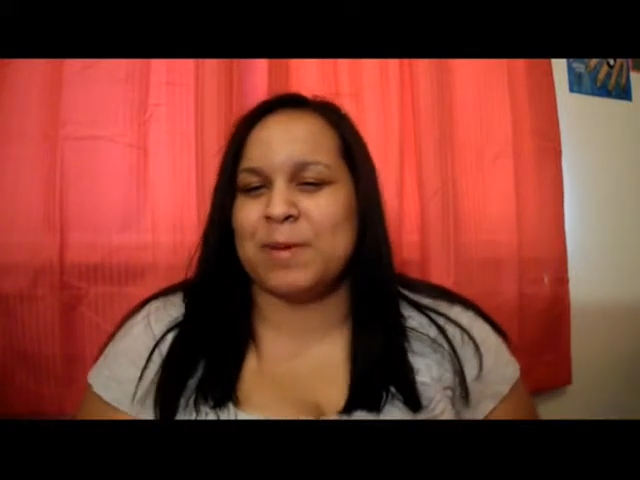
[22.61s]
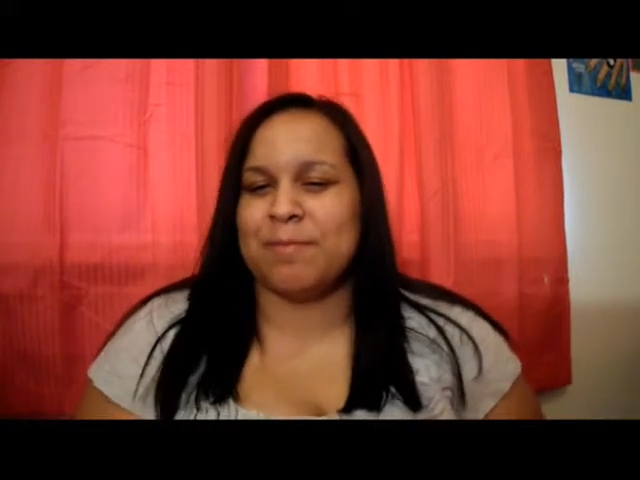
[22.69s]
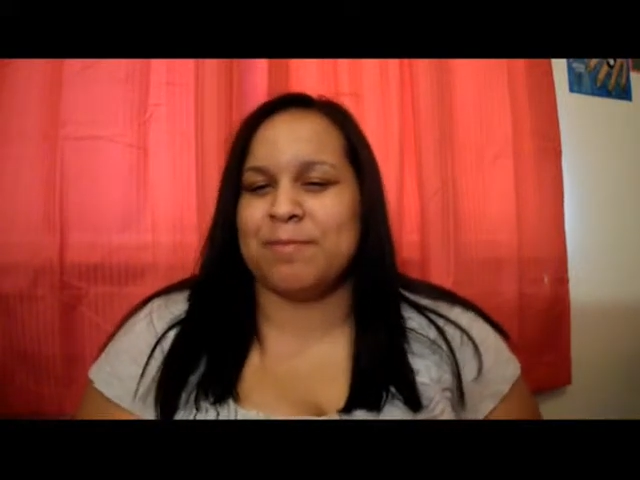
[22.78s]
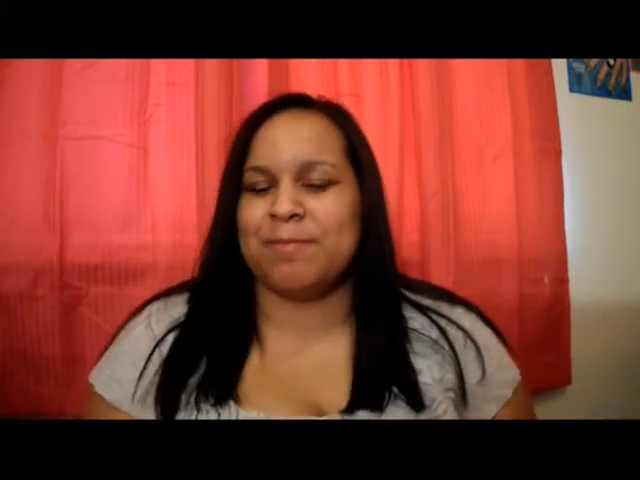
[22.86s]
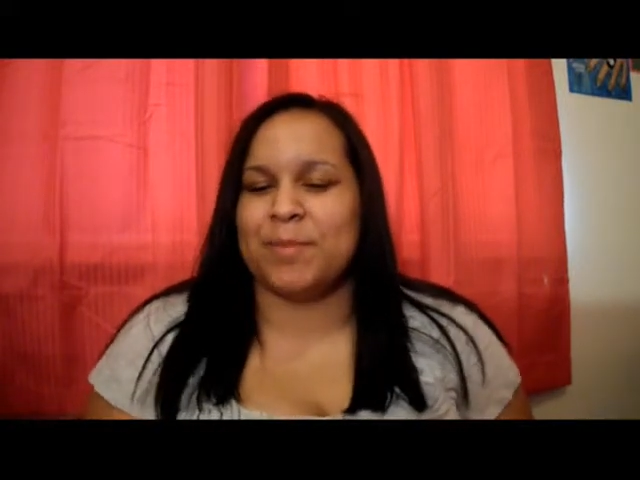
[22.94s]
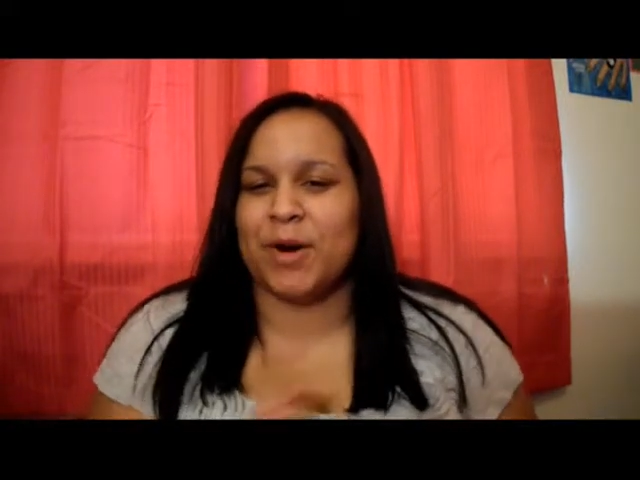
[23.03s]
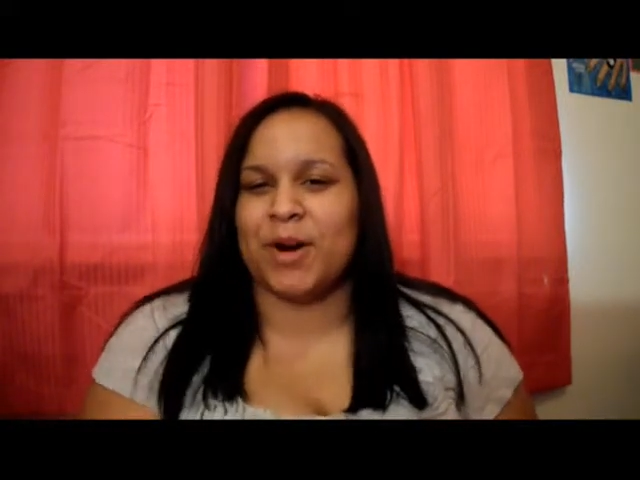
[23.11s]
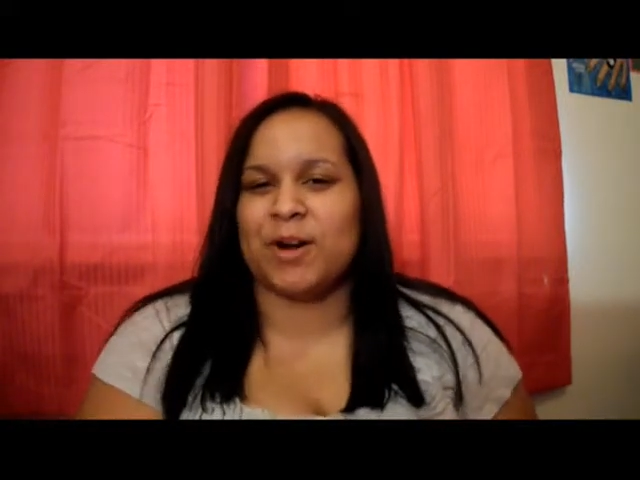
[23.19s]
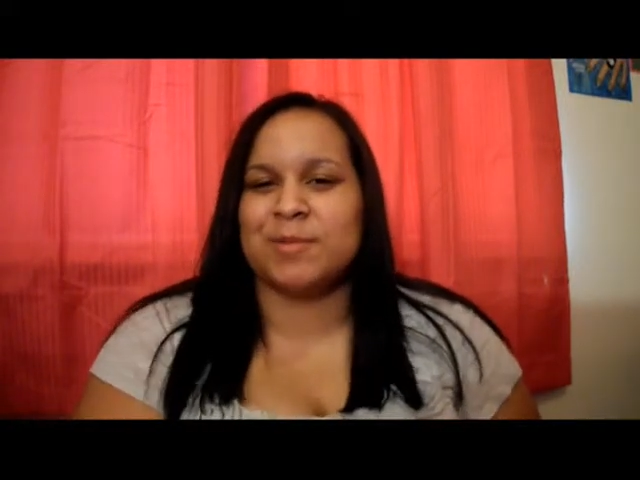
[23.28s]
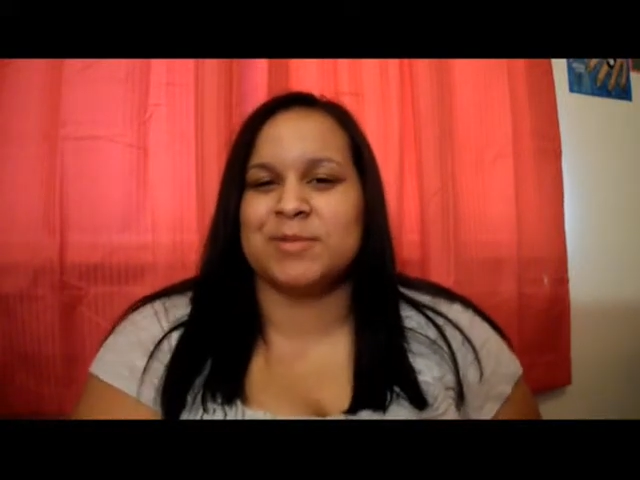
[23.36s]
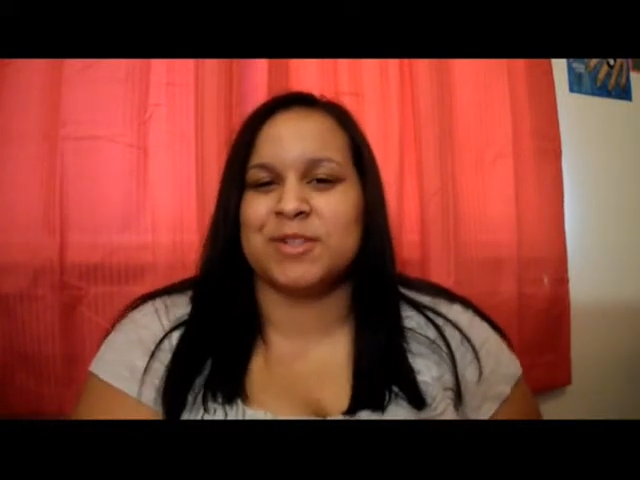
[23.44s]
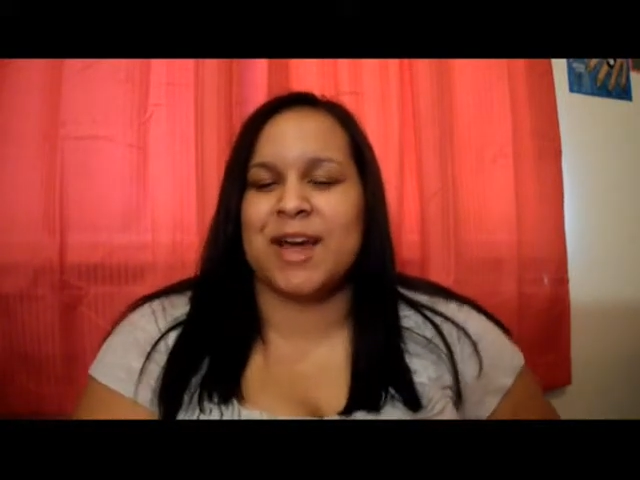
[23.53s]
but
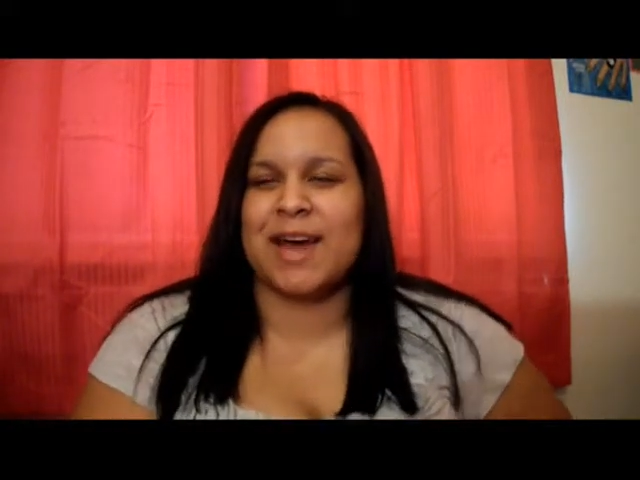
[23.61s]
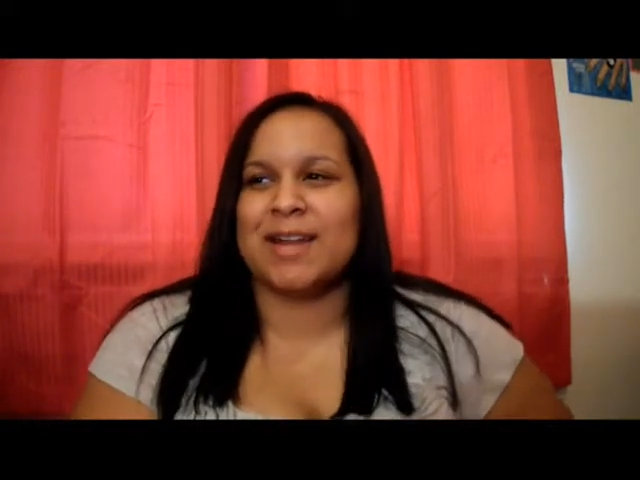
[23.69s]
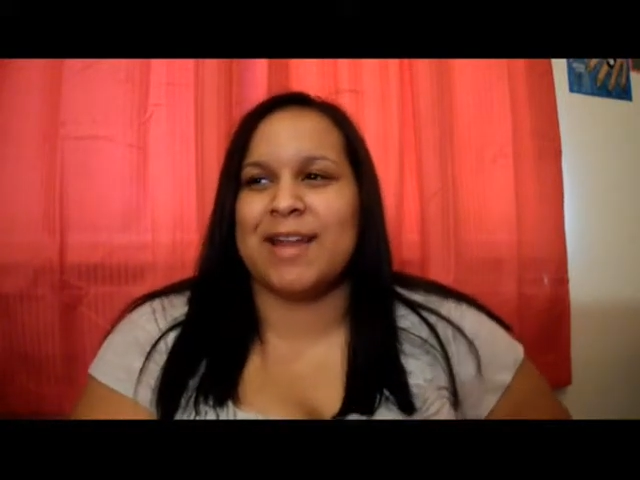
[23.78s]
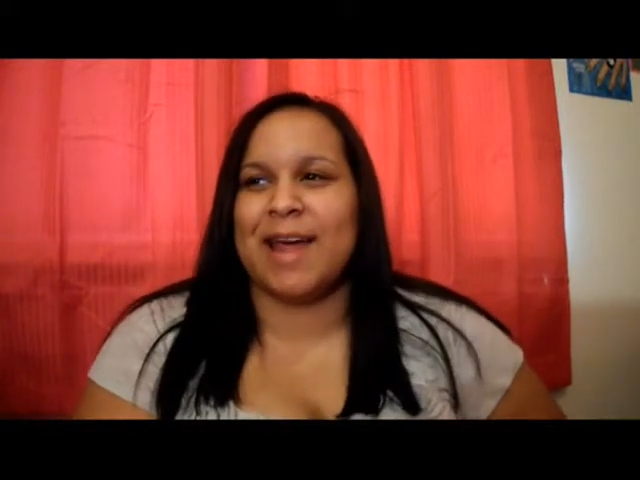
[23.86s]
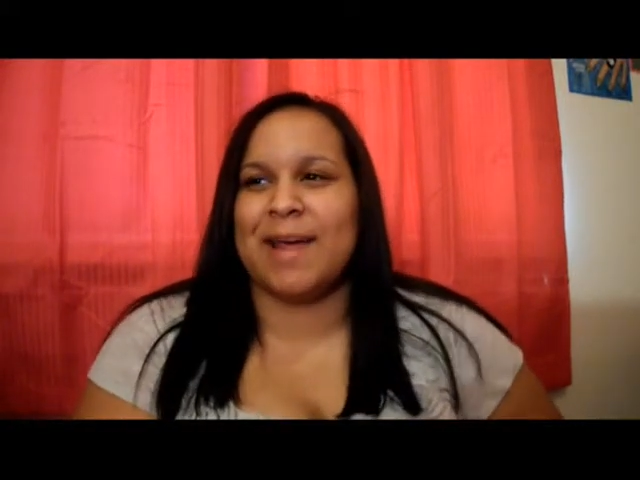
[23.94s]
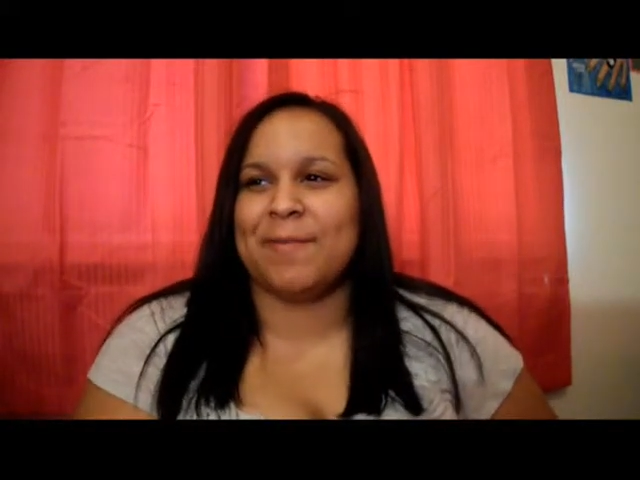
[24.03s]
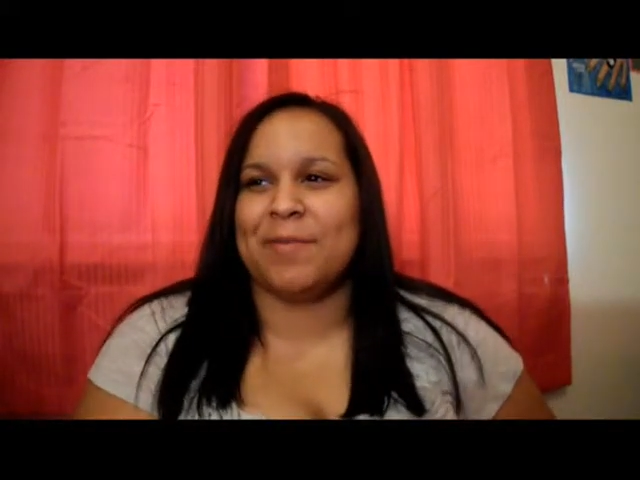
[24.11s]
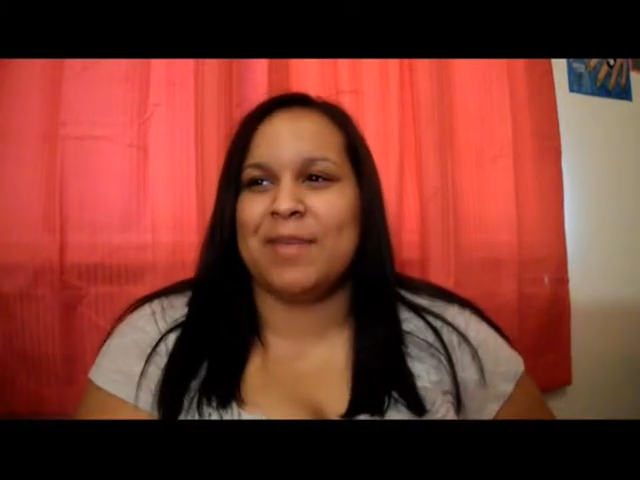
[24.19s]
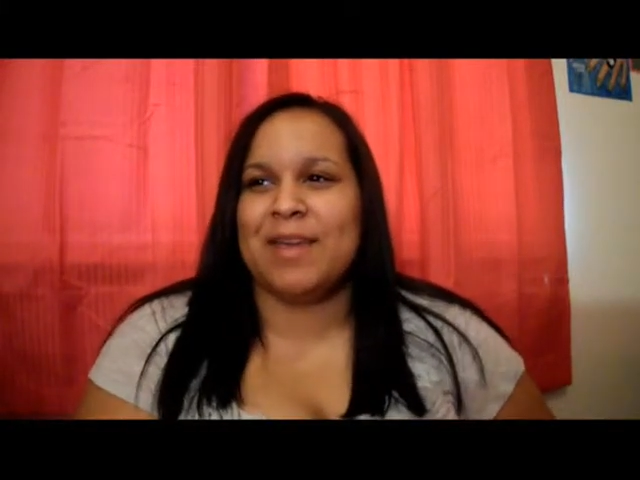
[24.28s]
perms are kind of like